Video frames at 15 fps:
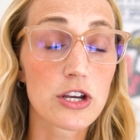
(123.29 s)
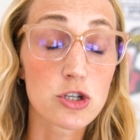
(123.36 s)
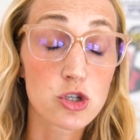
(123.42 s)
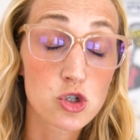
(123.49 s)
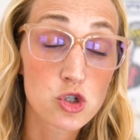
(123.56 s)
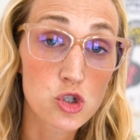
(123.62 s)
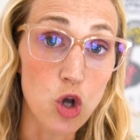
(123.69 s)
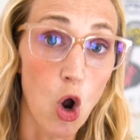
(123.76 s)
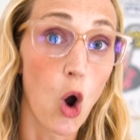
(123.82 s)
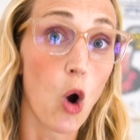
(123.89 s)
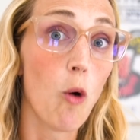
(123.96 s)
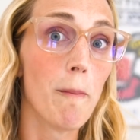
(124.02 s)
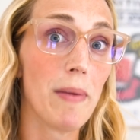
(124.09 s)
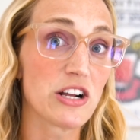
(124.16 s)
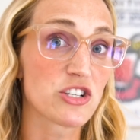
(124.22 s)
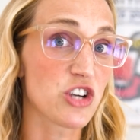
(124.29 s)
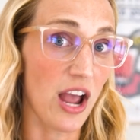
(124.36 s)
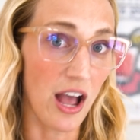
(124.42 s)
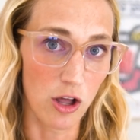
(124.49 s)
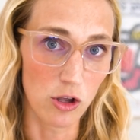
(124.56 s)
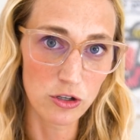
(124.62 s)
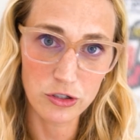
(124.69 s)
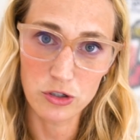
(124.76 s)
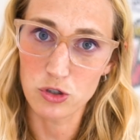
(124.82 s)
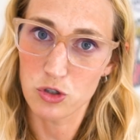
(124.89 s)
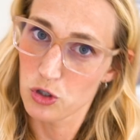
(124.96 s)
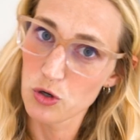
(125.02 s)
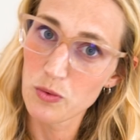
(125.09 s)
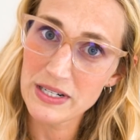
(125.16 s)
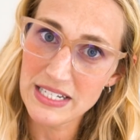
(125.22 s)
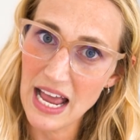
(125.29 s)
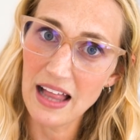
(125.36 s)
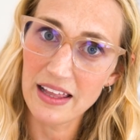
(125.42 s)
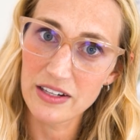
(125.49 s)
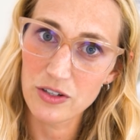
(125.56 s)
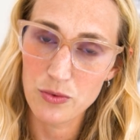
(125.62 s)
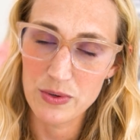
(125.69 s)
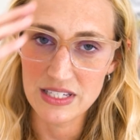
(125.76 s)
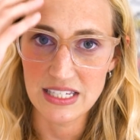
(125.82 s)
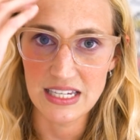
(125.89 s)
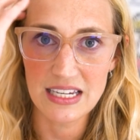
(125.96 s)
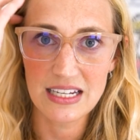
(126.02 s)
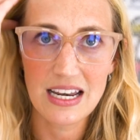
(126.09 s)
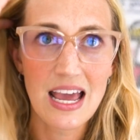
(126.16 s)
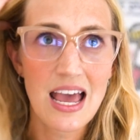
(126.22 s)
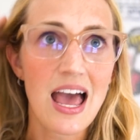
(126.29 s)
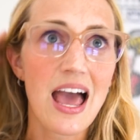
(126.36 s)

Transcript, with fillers: is so much else to Italian cuisine,